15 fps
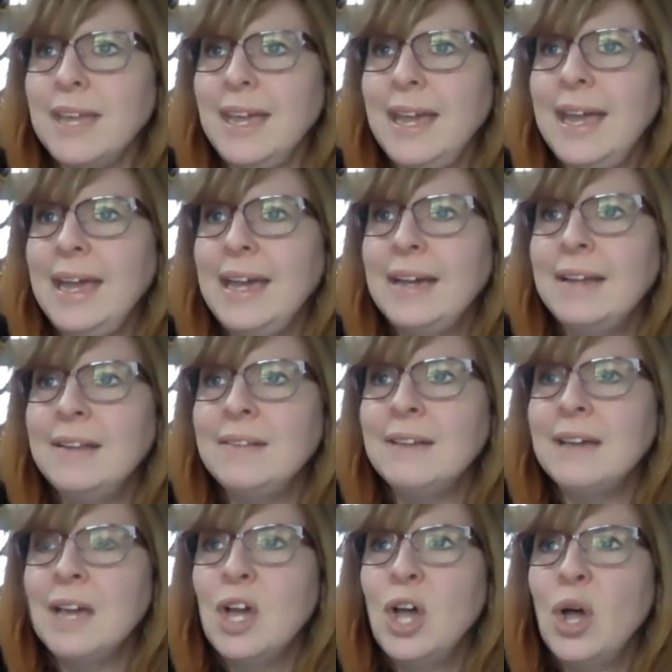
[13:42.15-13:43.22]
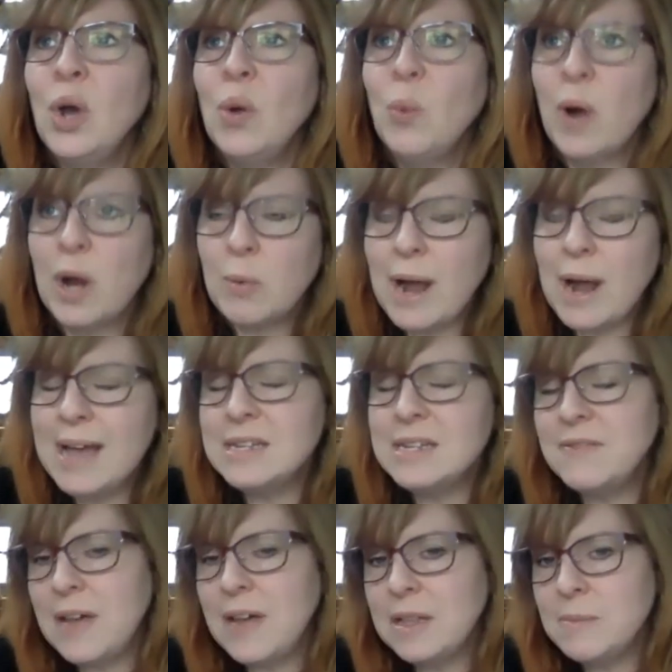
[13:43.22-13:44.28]
And where we're at in
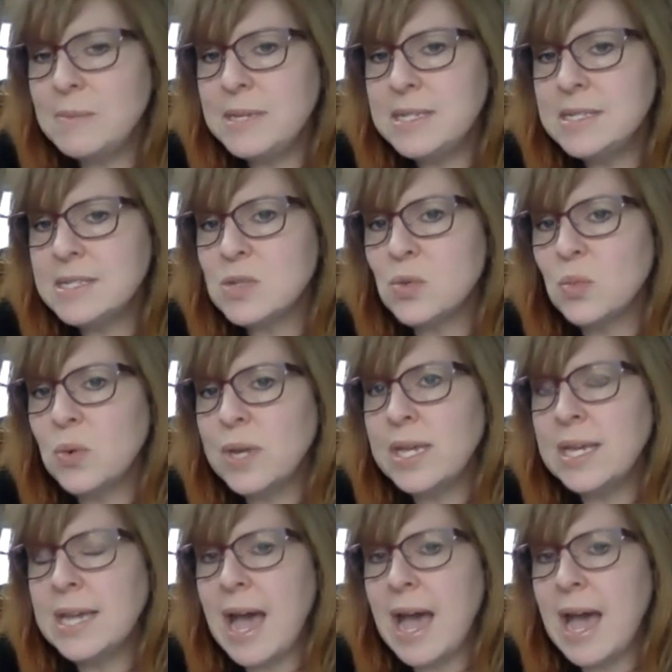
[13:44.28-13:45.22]
developments, we're